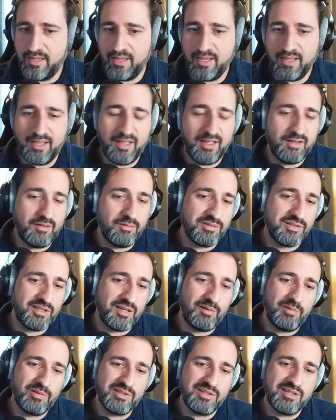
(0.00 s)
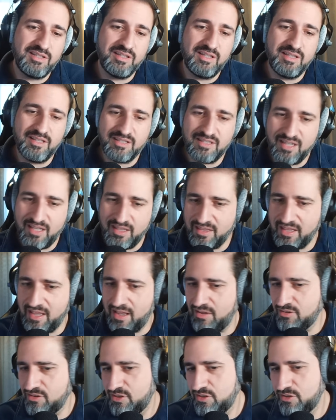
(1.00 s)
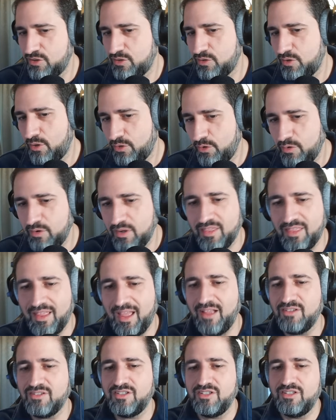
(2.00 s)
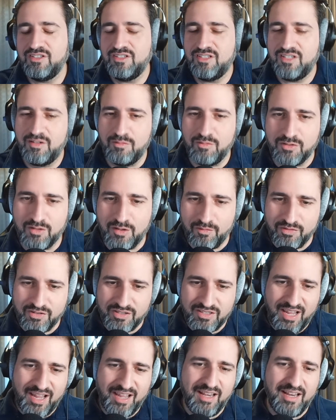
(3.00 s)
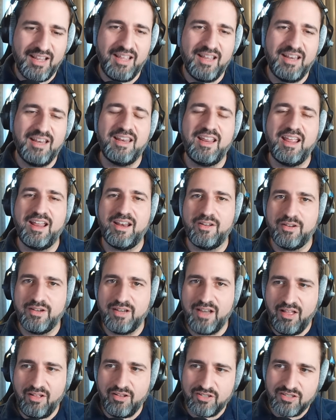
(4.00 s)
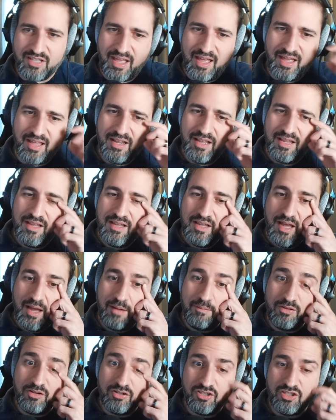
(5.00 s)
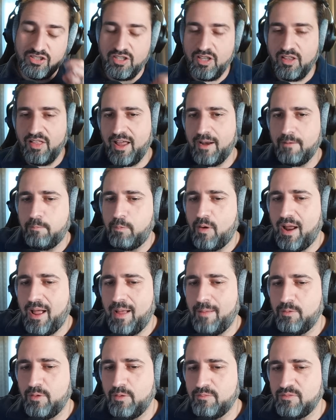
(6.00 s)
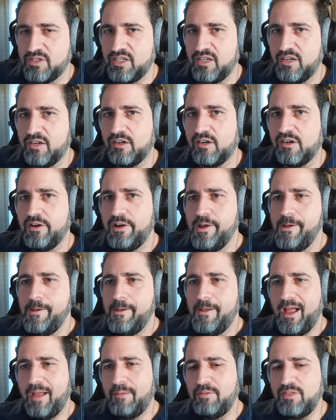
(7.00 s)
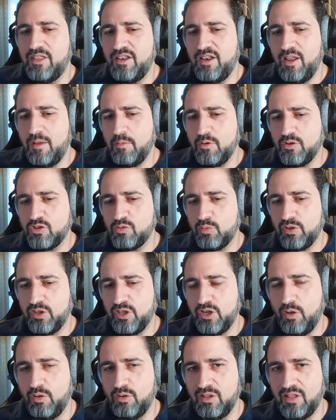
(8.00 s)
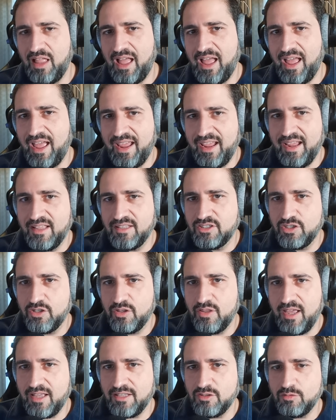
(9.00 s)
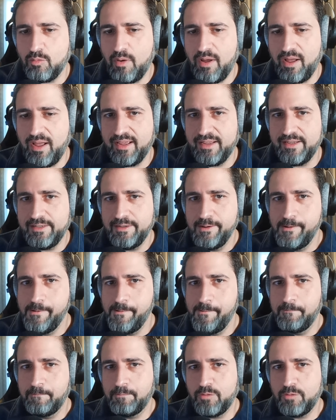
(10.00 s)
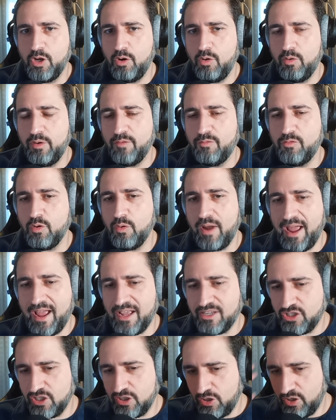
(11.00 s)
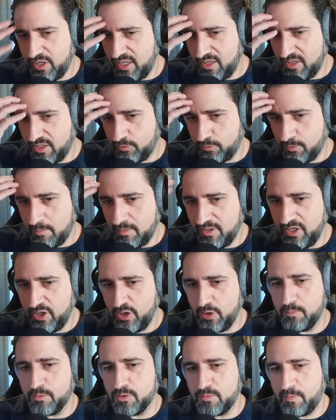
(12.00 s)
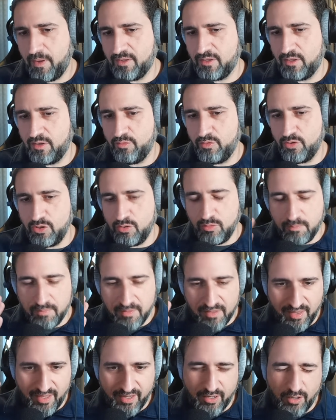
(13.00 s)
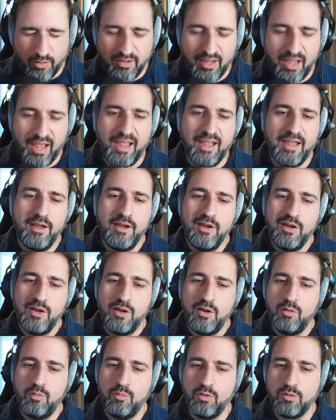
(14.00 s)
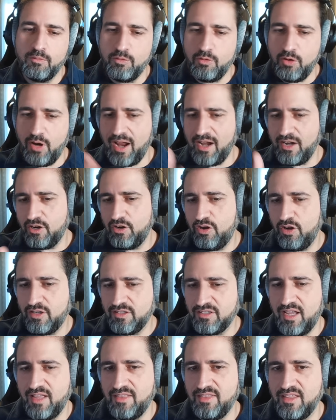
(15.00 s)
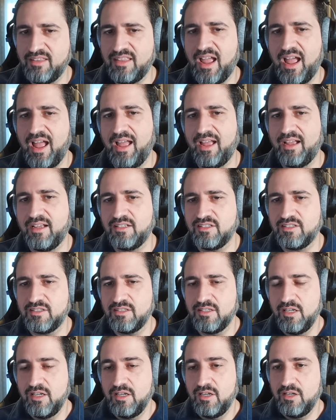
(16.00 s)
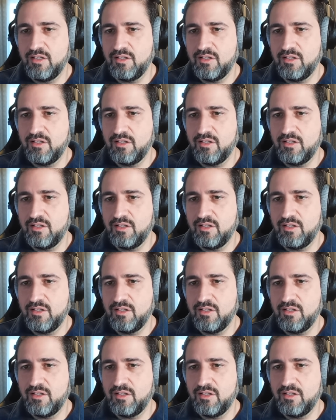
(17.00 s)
And it was like, was it in the 10,000s or the 30,000s? And it was overstated, and he had to acknowledge that. There's just a lot of problems here. The numbers really don't lie. And so that's why, if you were actually looking at this from a legal perspective, what you would be like, okay, we're kind of cooked on the docs.